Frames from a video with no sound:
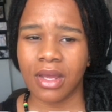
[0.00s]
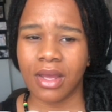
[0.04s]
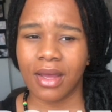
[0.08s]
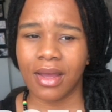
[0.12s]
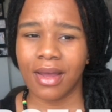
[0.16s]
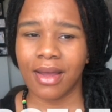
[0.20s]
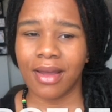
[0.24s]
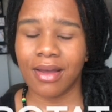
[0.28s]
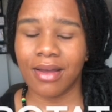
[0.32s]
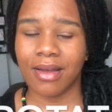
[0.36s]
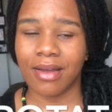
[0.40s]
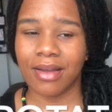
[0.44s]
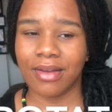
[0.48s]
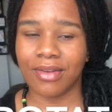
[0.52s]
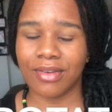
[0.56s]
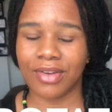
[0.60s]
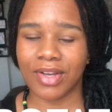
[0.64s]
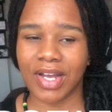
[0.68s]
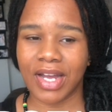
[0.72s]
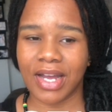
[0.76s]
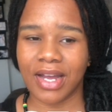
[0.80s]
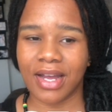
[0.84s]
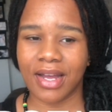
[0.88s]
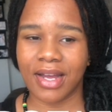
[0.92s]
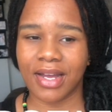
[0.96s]
oh
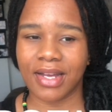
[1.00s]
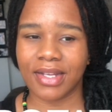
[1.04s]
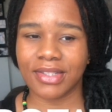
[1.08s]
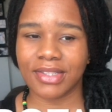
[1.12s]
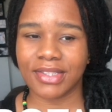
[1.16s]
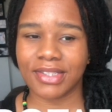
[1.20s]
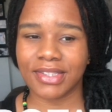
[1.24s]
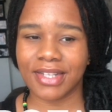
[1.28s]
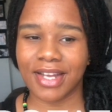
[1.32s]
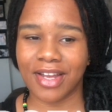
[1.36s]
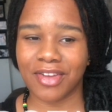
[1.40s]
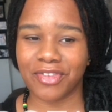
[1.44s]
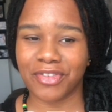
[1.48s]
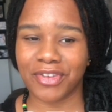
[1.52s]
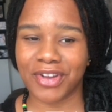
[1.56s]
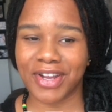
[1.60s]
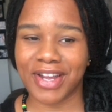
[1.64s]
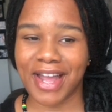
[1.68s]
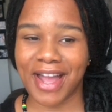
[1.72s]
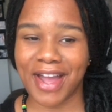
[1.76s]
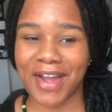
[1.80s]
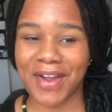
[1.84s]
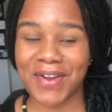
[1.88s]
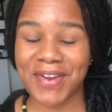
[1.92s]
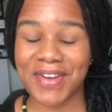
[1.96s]
gosh, I
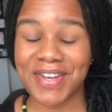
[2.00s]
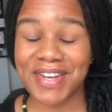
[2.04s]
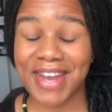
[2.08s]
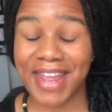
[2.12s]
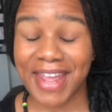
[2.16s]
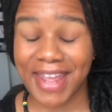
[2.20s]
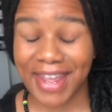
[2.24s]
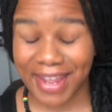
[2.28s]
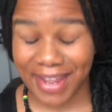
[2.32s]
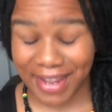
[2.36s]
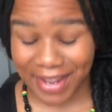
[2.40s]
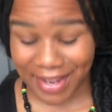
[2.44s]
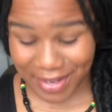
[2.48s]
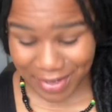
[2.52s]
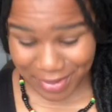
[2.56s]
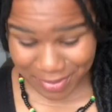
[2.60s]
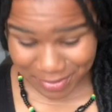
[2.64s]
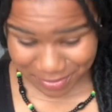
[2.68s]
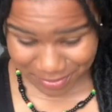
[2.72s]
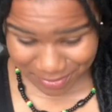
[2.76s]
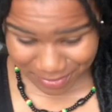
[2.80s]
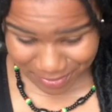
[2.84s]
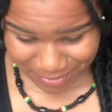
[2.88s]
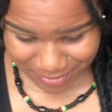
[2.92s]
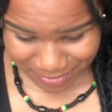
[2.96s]
forgot her name.